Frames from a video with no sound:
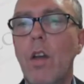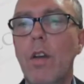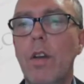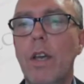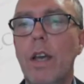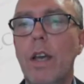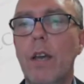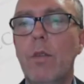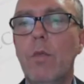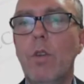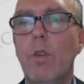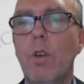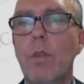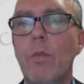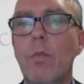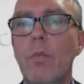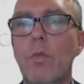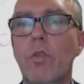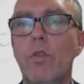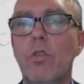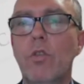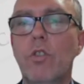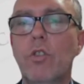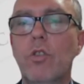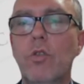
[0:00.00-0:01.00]
Okay, well, I'm
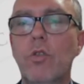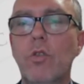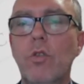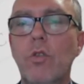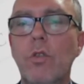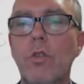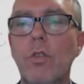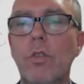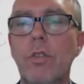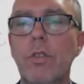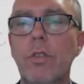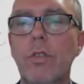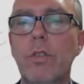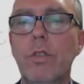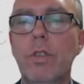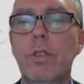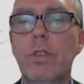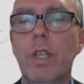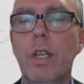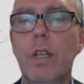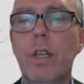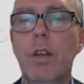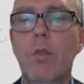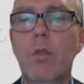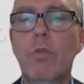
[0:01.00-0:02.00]
not sure that
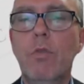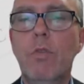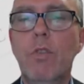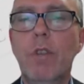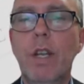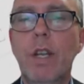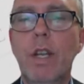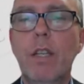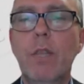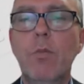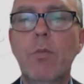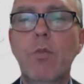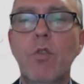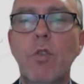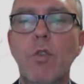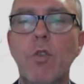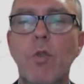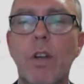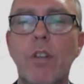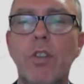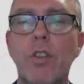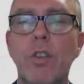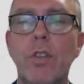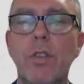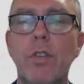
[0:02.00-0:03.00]
we've got any more
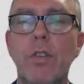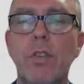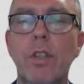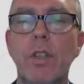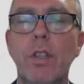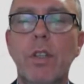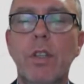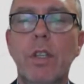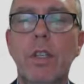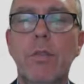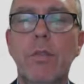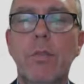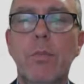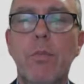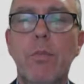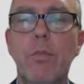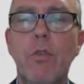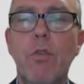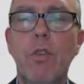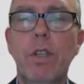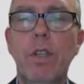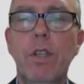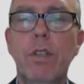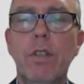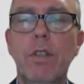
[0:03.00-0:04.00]
questions at this
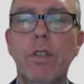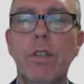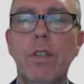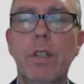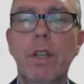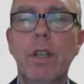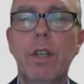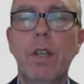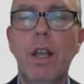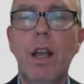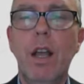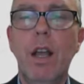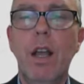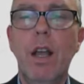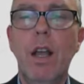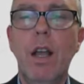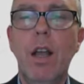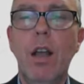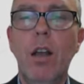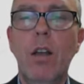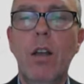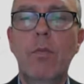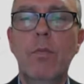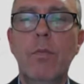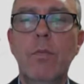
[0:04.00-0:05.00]
point.
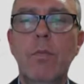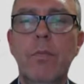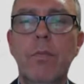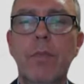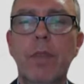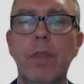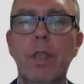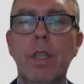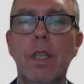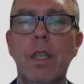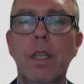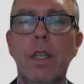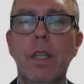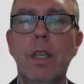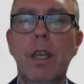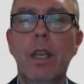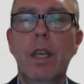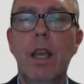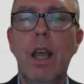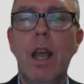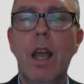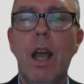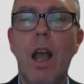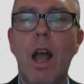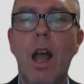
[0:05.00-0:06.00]
I
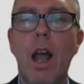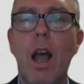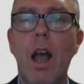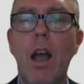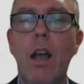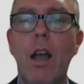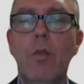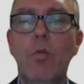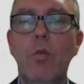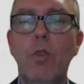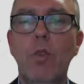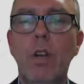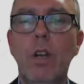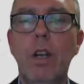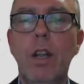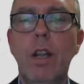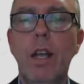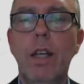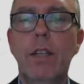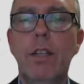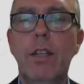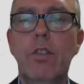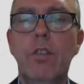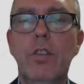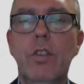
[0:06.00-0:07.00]
would
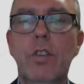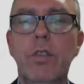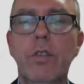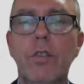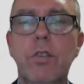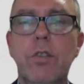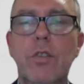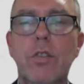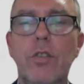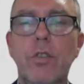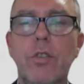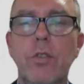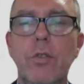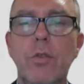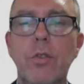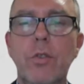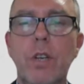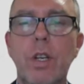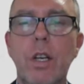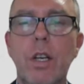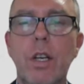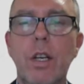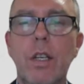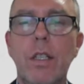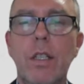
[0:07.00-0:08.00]
like just
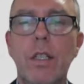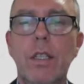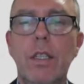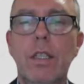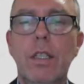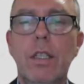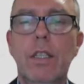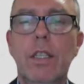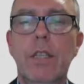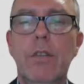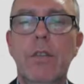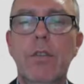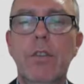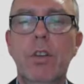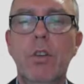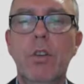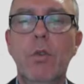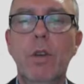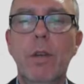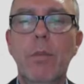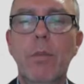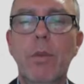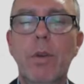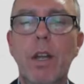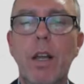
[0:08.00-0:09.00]
to give a
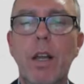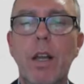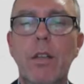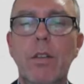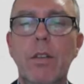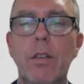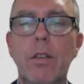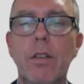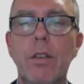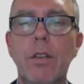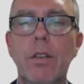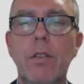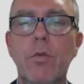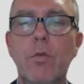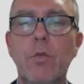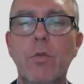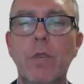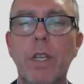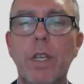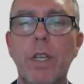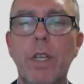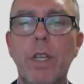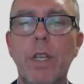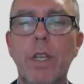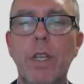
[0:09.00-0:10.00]
quick plug that
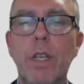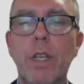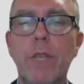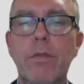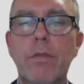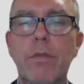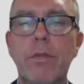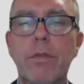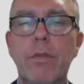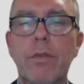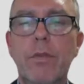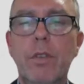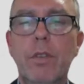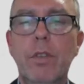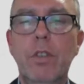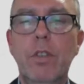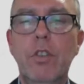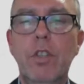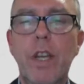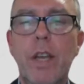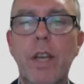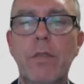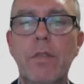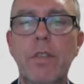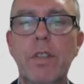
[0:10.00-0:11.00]
we have the
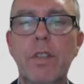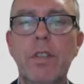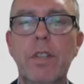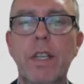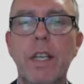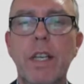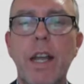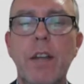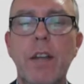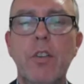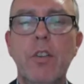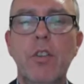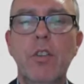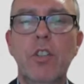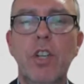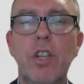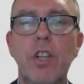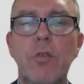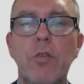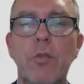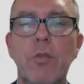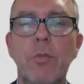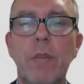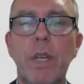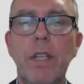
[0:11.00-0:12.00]
JFCC annual
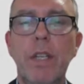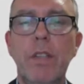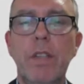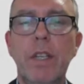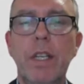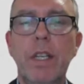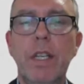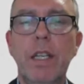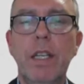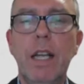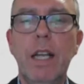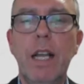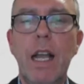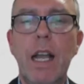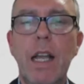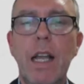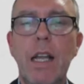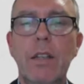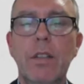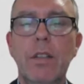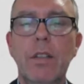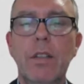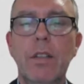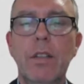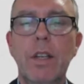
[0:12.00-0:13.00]
general meeting
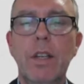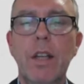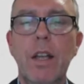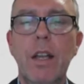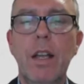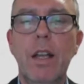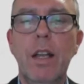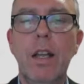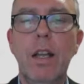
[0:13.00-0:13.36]
and